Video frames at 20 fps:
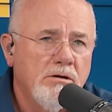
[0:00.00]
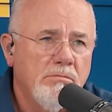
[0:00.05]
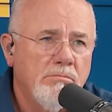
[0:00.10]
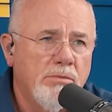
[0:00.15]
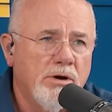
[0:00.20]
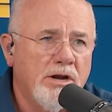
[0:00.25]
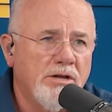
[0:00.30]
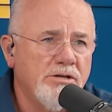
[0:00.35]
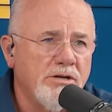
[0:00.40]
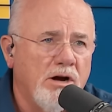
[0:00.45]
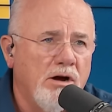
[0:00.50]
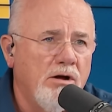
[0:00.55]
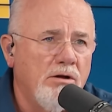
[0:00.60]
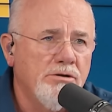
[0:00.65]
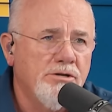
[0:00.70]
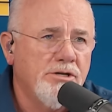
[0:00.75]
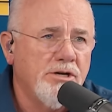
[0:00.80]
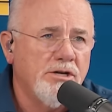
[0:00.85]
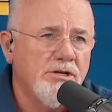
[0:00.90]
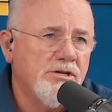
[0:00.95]
but it's all
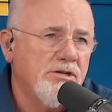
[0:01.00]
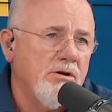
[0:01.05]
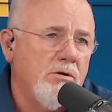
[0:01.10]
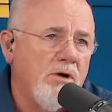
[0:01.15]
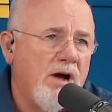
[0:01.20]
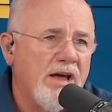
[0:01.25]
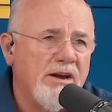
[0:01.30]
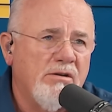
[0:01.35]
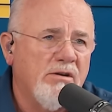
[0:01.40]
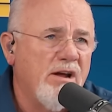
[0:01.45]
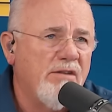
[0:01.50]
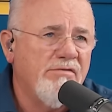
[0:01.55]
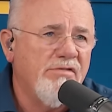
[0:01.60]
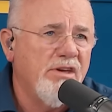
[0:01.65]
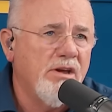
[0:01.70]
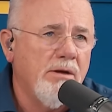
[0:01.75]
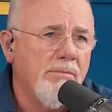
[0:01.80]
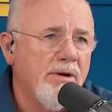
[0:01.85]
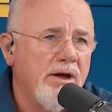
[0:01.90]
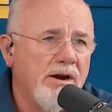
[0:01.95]
just so I don't have to
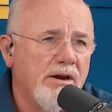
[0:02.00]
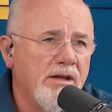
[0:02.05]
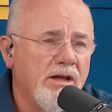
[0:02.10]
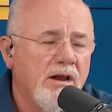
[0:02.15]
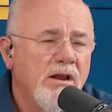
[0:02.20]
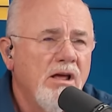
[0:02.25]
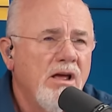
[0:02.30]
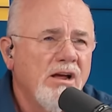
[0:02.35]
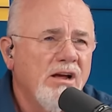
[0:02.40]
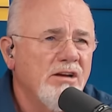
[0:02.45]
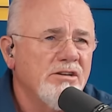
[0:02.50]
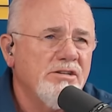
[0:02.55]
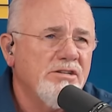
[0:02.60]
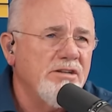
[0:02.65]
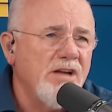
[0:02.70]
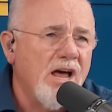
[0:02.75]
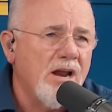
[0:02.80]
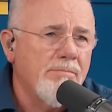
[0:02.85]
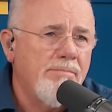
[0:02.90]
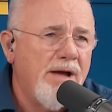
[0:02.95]
think about it again. Because it's
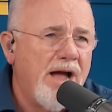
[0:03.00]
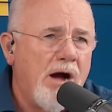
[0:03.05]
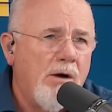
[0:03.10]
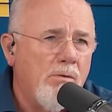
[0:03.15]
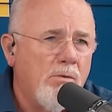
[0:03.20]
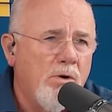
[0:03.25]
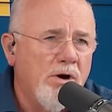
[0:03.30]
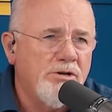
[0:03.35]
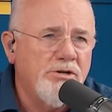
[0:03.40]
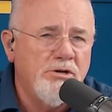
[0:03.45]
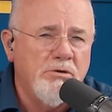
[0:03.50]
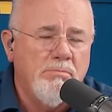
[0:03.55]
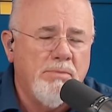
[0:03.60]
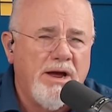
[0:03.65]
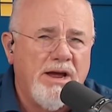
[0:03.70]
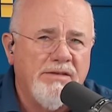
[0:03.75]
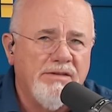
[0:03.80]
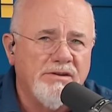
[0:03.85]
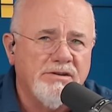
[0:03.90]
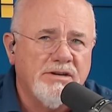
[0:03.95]
not about what you
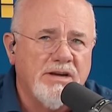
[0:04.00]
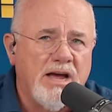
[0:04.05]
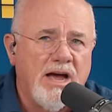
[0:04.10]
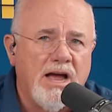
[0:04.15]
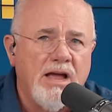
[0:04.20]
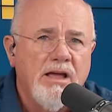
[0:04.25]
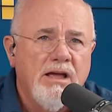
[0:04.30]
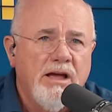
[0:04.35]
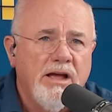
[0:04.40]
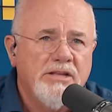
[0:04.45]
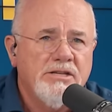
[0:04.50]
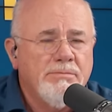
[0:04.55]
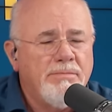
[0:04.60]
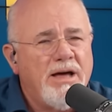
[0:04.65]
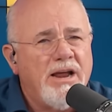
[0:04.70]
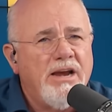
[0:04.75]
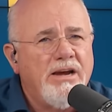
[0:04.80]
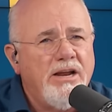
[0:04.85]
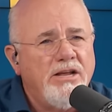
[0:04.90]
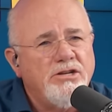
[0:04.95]
pay this guy, it's
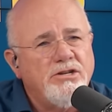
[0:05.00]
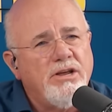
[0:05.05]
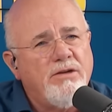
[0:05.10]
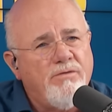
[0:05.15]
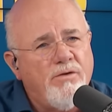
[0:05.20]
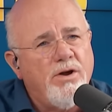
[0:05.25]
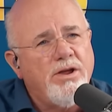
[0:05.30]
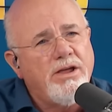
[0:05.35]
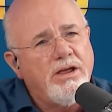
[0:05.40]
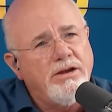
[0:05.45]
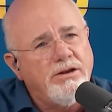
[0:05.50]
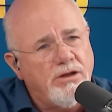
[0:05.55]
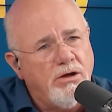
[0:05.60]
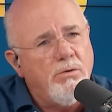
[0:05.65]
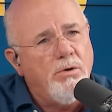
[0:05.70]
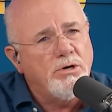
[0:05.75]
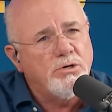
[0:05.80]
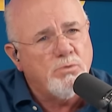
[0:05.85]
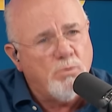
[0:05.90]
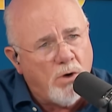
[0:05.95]
about he needs to freaking
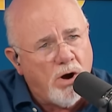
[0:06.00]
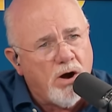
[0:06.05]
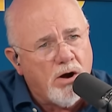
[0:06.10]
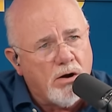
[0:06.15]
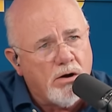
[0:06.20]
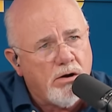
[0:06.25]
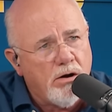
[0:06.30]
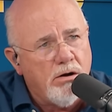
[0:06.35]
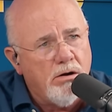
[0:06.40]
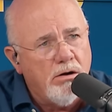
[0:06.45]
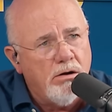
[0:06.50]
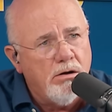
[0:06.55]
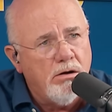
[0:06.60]
do his work.